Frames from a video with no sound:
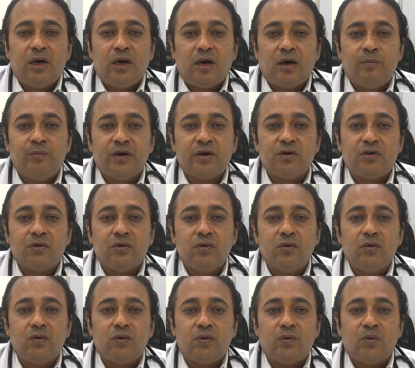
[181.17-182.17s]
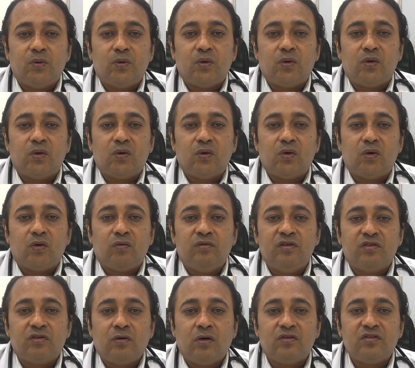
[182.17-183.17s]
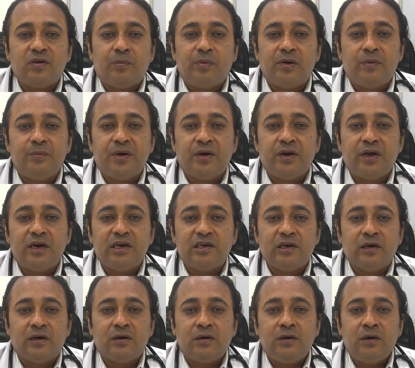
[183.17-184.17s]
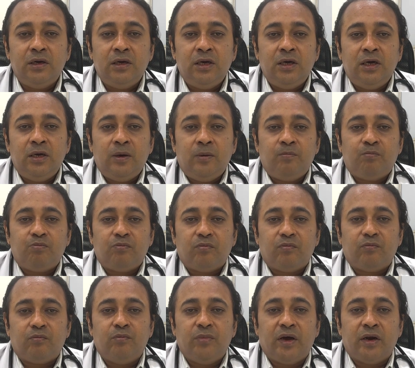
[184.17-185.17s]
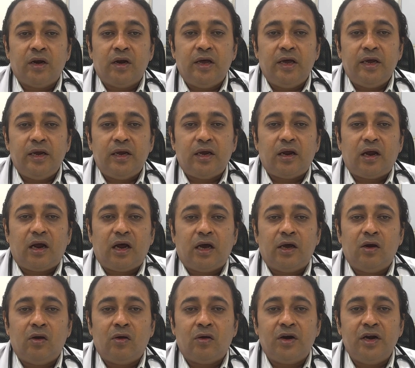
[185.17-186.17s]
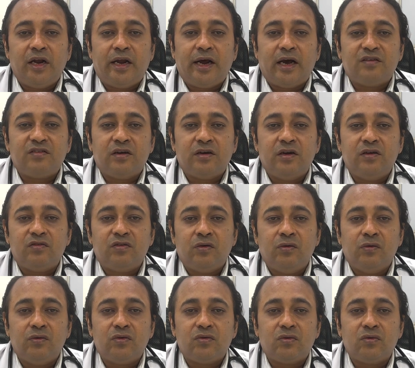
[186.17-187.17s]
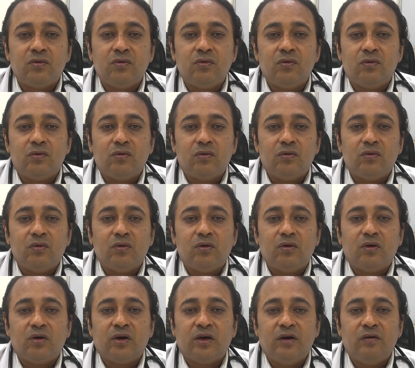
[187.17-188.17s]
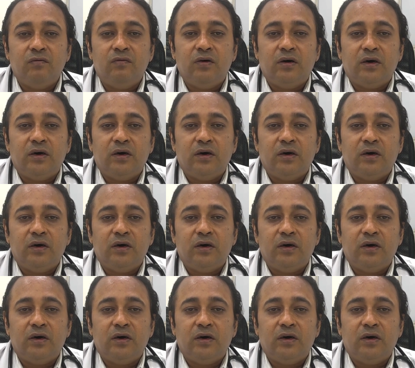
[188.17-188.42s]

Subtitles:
Coming to viscosupplementation, mainly hyaluronic acid is used to give